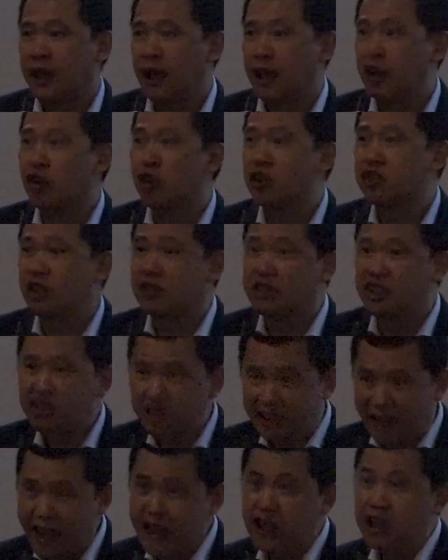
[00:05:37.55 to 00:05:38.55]
And also,
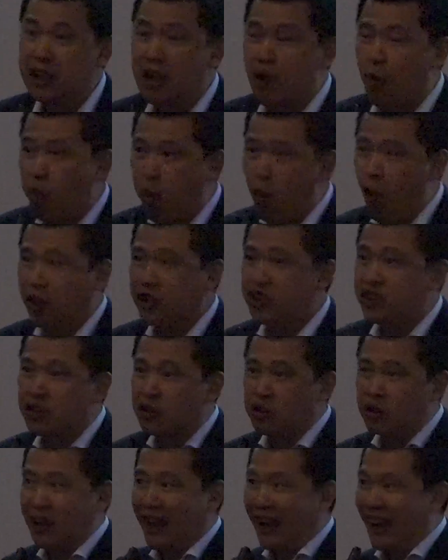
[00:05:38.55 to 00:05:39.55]
this can avoid
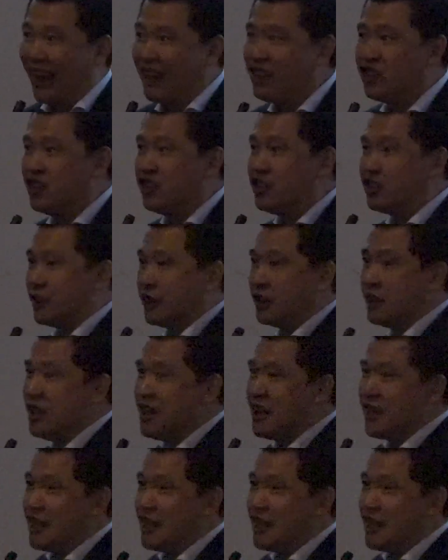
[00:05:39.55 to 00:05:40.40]
so-called latency.